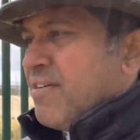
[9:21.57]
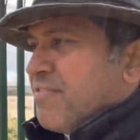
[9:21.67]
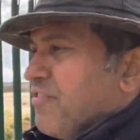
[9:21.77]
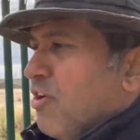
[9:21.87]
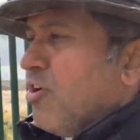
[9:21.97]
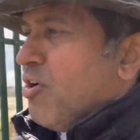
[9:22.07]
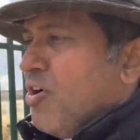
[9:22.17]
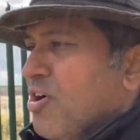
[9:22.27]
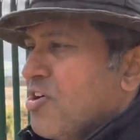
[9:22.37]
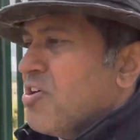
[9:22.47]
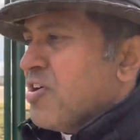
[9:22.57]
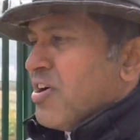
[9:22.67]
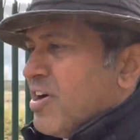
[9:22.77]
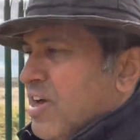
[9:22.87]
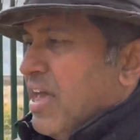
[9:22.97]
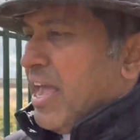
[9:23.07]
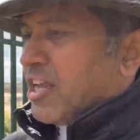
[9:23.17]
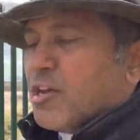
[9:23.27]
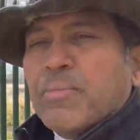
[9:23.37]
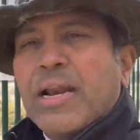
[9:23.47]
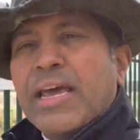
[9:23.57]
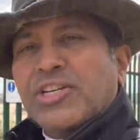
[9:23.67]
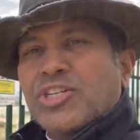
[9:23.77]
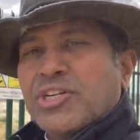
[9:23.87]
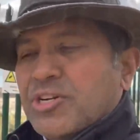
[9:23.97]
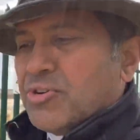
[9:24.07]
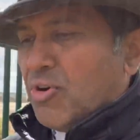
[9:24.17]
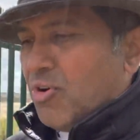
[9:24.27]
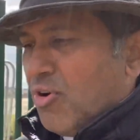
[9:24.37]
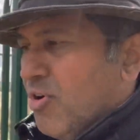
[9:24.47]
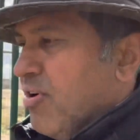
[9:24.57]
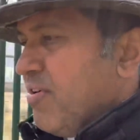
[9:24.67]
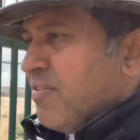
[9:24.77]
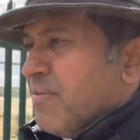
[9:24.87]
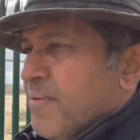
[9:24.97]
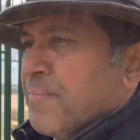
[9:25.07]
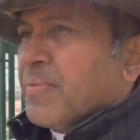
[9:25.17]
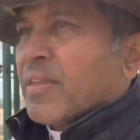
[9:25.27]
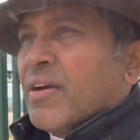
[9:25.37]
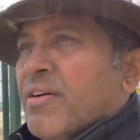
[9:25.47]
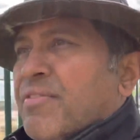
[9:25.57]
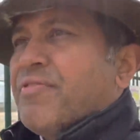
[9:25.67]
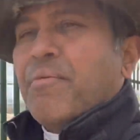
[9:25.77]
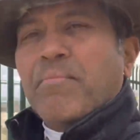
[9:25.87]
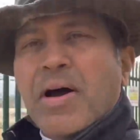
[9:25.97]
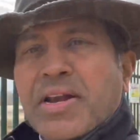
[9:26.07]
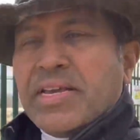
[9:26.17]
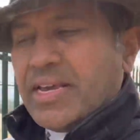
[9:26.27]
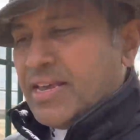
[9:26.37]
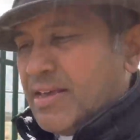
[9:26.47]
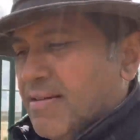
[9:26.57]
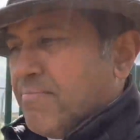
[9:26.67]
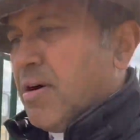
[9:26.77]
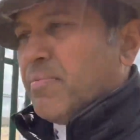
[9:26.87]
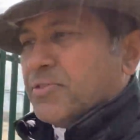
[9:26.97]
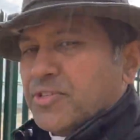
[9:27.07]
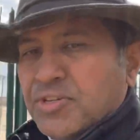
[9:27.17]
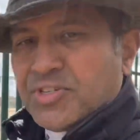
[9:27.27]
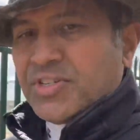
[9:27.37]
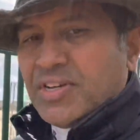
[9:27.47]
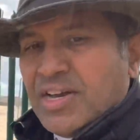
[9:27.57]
for accumulation or for money purposes.